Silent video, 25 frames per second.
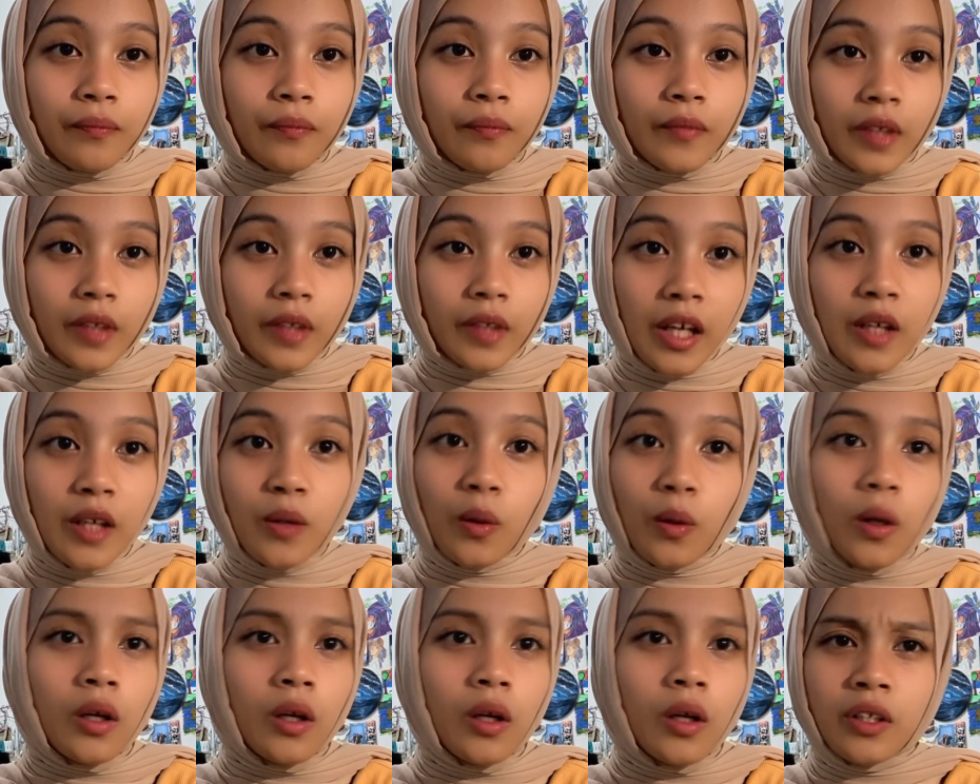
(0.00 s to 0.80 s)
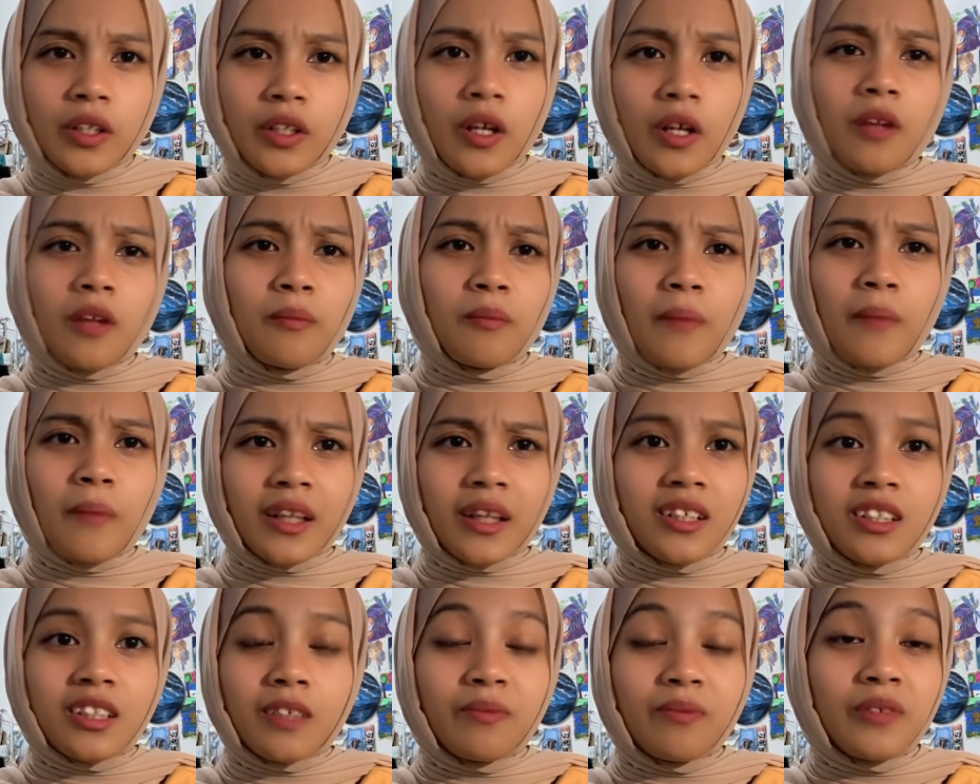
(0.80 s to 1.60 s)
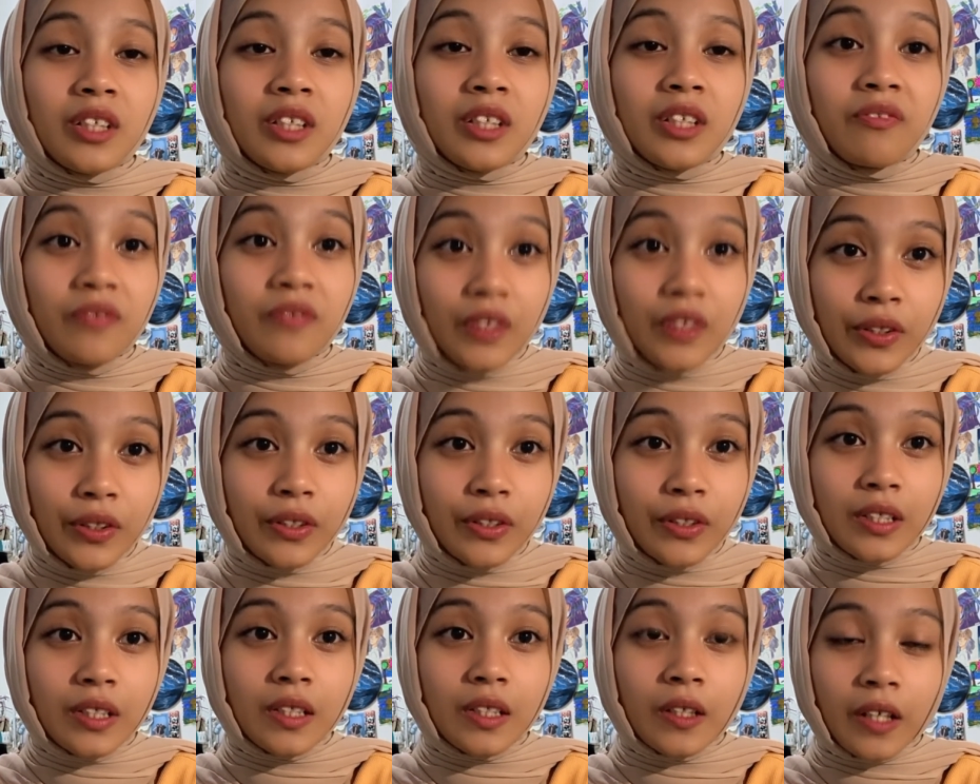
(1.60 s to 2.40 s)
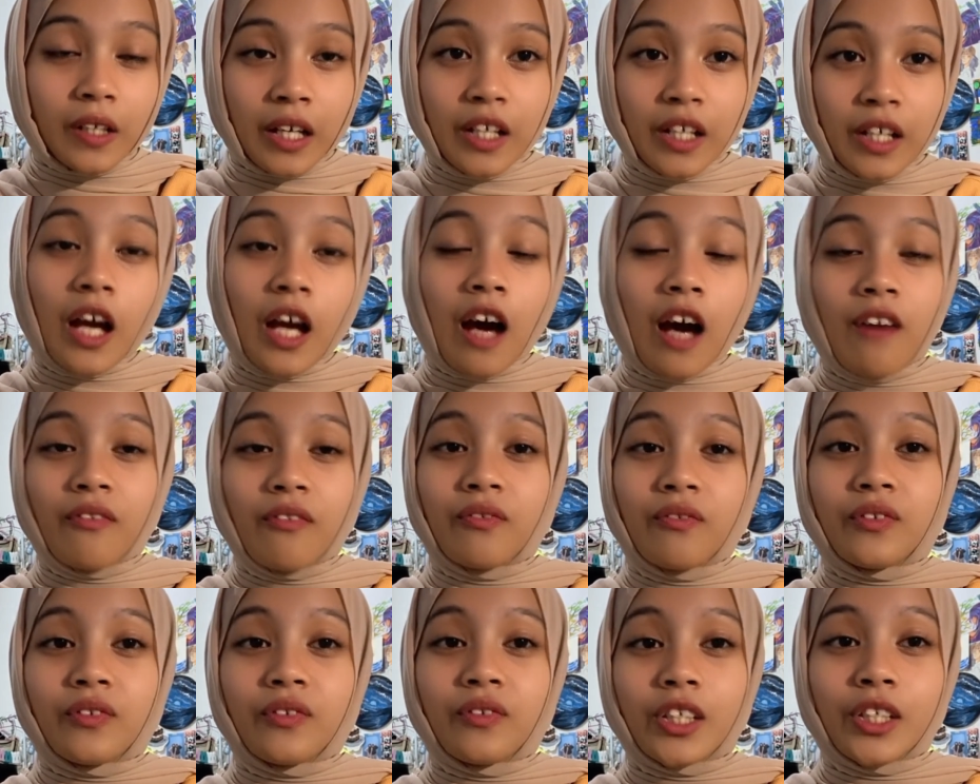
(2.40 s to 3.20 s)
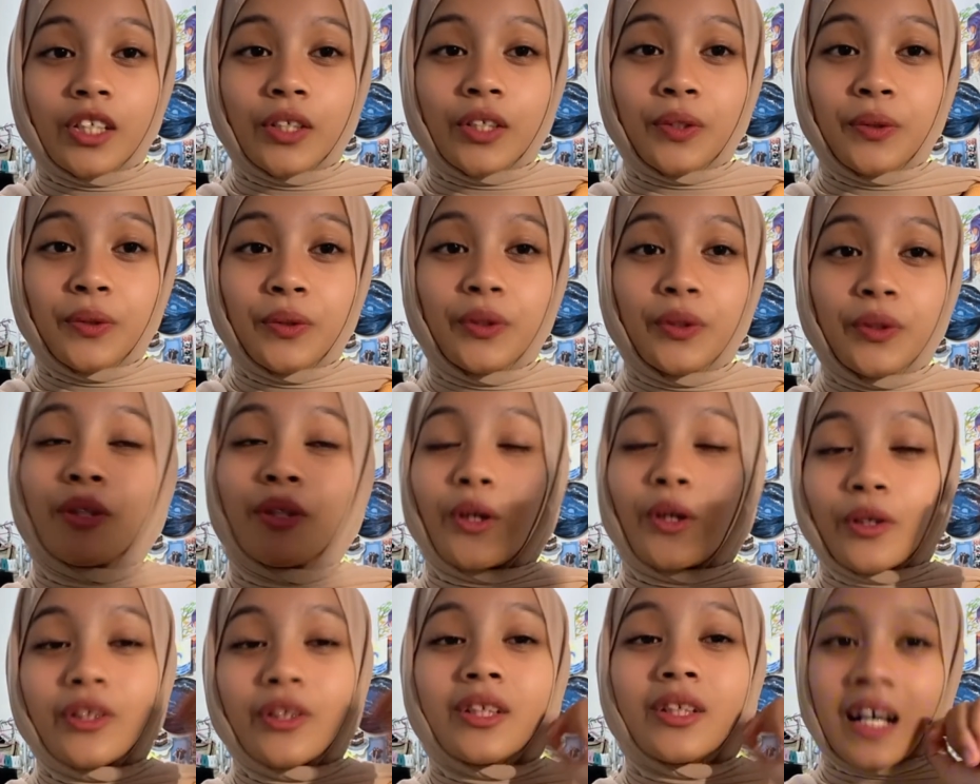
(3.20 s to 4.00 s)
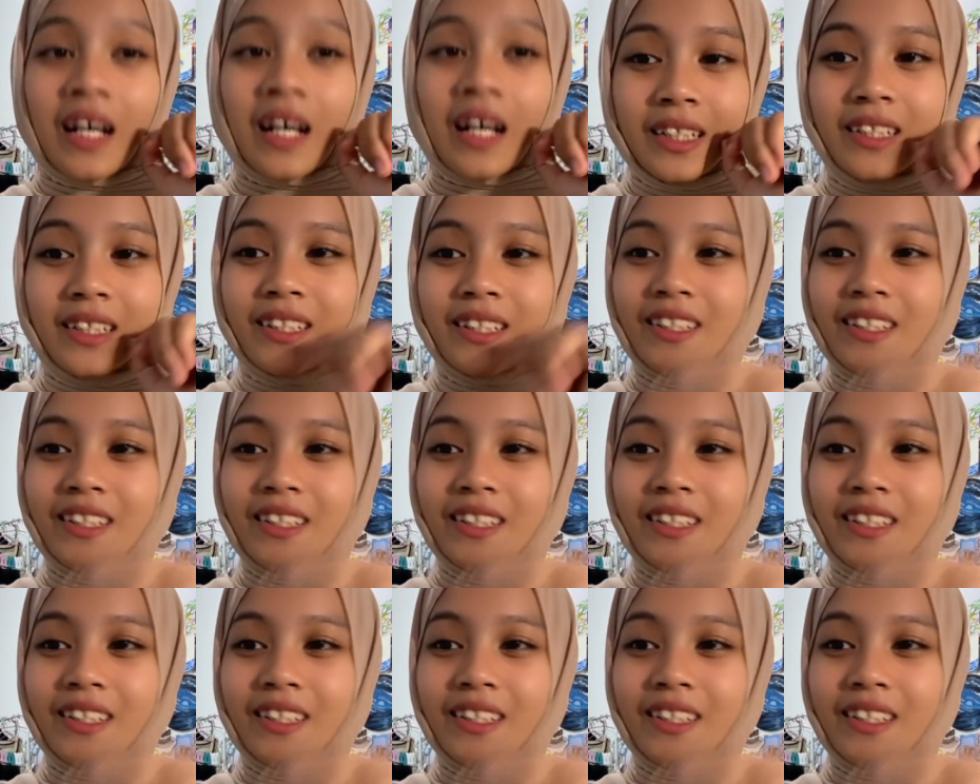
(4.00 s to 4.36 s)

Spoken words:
Okay, not making them confused. Okay, you have to note that.